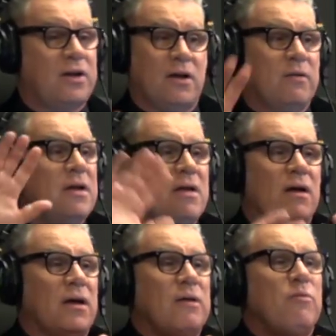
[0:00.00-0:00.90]
And I,
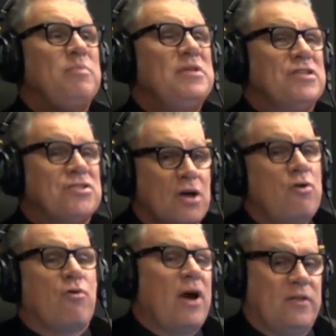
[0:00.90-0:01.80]
it will, it's so
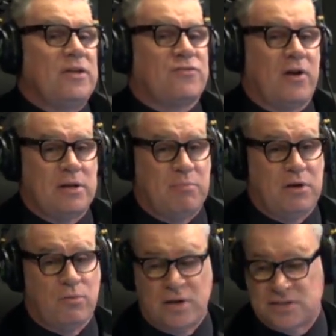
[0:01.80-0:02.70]
great that it's finally
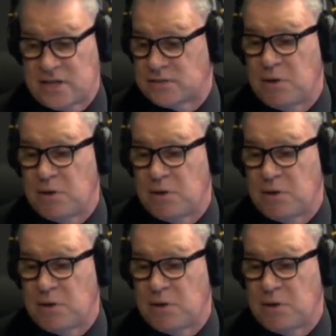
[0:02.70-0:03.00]
being reassessed.